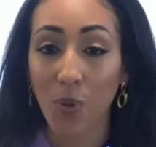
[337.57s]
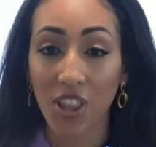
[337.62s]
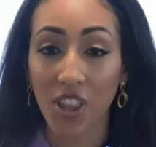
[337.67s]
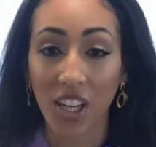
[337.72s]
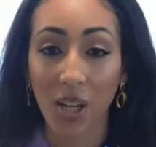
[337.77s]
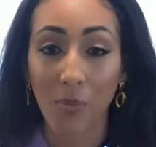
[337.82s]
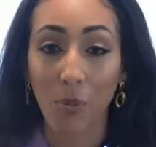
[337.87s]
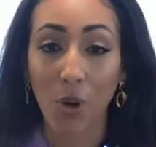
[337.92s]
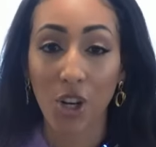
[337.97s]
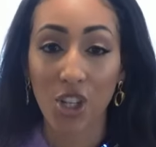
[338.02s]
with
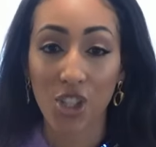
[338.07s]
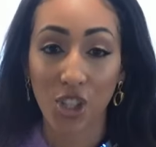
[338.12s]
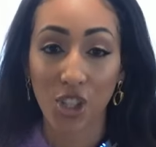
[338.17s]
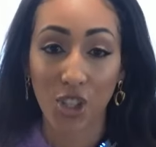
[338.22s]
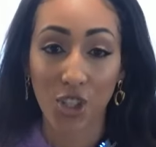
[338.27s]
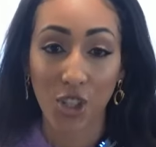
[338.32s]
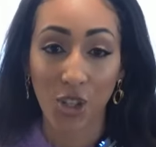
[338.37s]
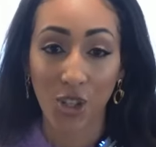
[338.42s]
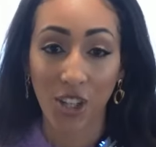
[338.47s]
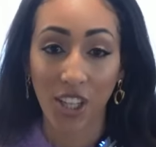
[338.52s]
an immigration
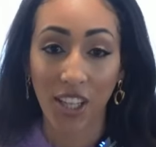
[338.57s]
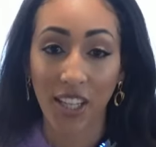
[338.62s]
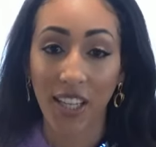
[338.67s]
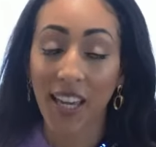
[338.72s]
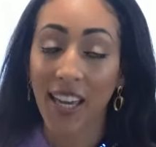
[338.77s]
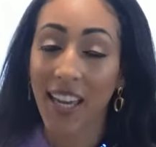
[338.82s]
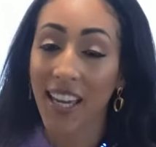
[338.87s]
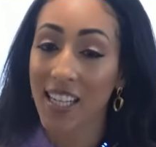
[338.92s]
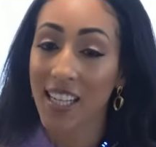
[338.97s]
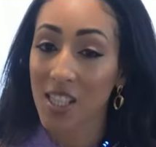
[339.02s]
attorney
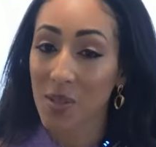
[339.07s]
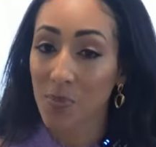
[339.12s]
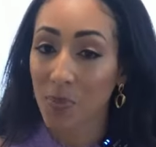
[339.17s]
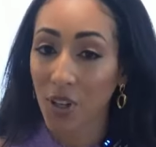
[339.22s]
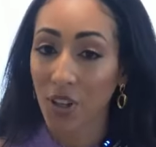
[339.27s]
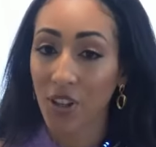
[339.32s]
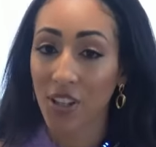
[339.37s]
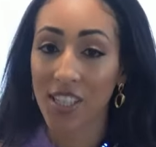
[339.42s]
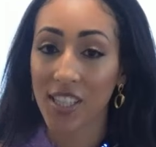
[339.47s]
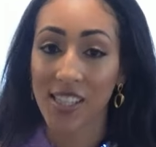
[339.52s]

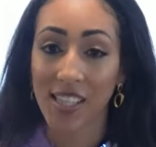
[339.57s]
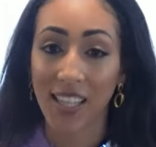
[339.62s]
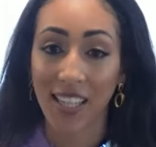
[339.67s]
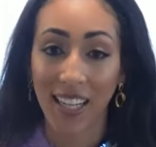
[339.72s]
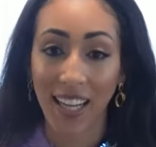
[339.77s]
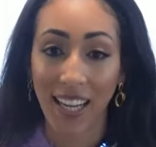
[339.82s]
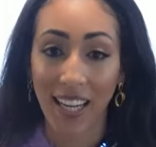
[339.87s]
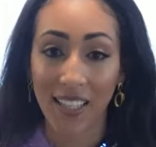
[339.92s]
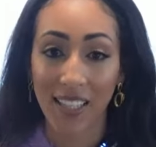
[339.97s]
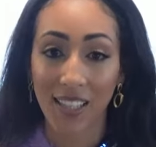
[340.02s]
experienced in
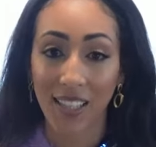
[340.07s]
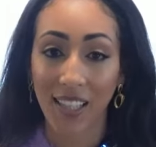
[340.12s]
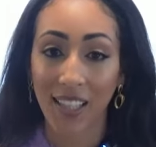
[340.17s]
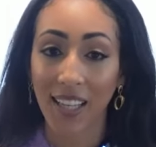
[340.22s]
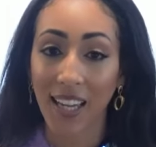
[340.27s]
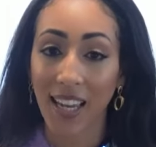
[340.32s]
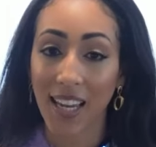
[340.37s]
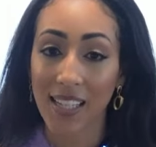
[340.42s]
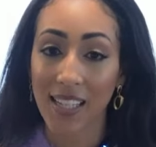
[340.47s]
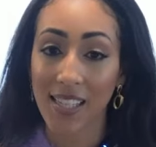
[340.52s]
handling
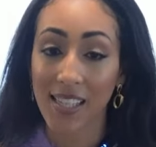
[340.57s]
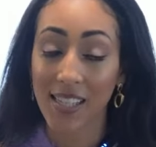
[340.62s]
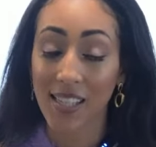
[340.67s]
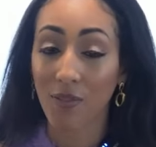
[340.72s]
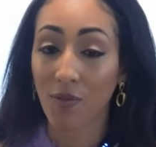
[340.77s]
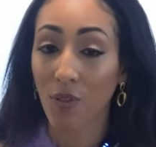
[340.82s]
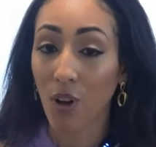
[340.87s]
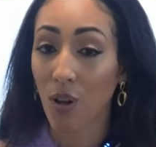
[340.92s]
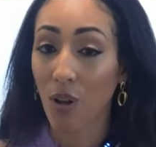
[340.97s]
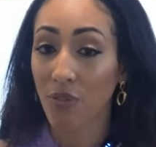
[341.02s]
cases
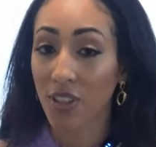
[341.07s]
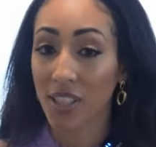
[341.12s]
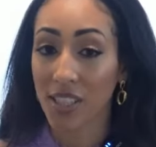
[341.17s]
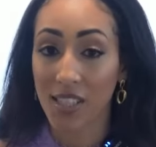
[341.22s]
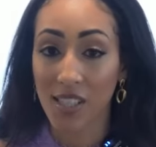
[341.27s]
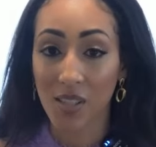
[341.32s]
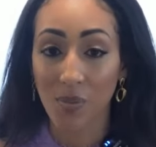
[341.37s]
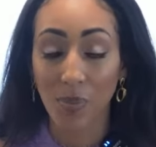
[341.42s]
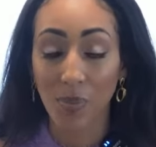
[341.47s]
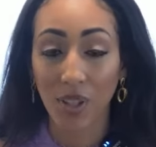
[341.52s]
involving
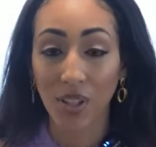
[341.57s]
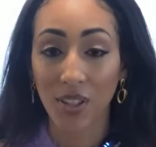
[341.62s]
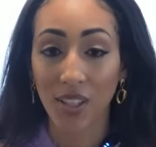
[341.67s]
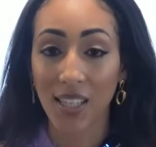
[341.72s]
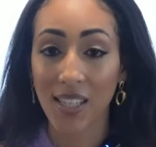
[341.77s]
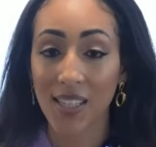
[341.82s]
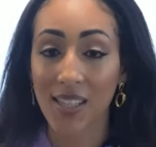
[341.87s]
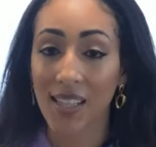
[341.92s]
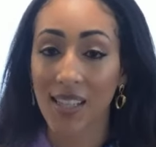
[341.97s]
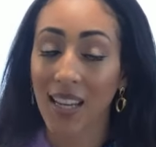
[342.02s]

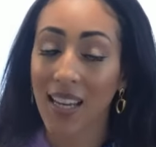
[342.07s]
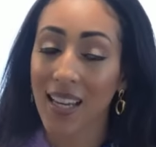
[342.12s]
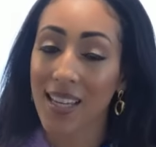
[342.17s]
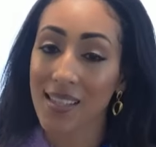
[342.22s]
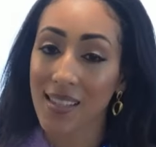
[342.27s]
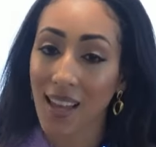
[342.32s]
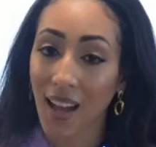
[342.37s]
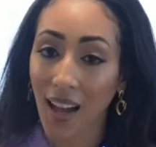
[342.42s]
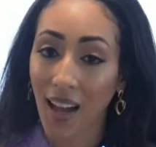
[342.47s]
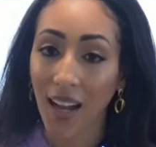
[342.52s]
disabilities
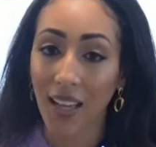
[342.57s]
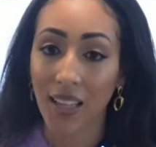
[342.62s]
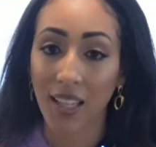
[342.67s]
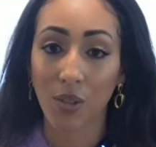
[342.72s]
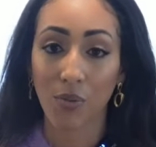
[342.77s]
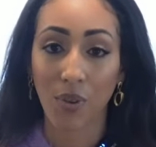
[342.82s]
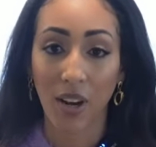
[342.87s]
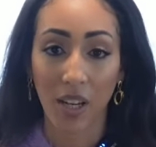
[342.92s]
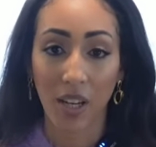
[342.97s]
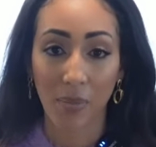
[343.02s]
is highly
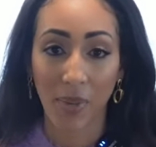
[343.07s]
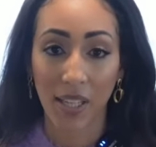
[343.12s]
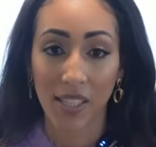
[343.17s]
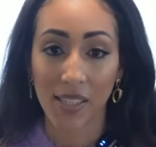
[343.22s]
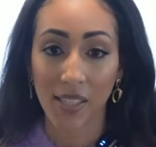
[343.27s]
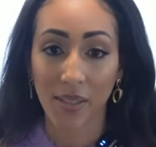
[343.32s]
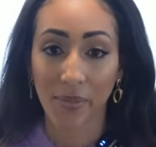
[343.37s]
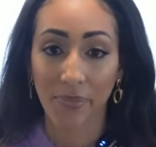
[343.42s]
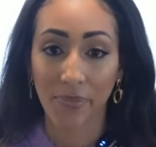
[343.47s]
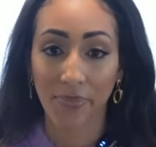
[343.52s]

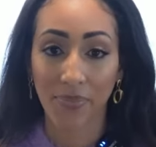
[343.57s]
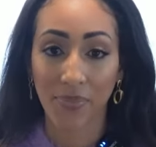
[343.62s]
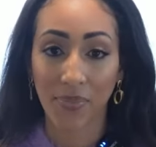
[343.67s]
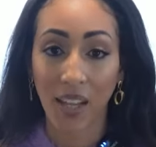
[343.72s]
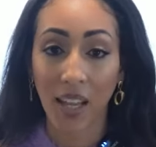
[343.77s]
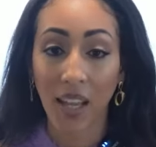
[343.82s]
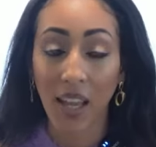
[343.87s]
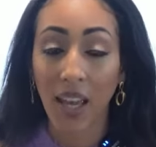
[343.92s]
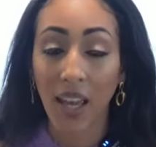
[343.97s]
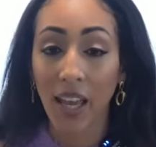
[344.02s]
recommended.
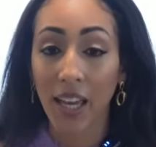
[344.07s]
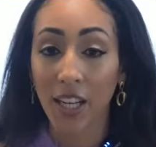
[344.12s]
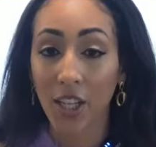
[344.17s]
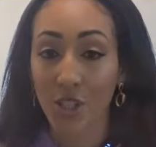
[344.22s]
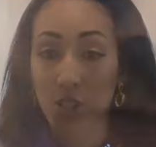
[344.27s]
An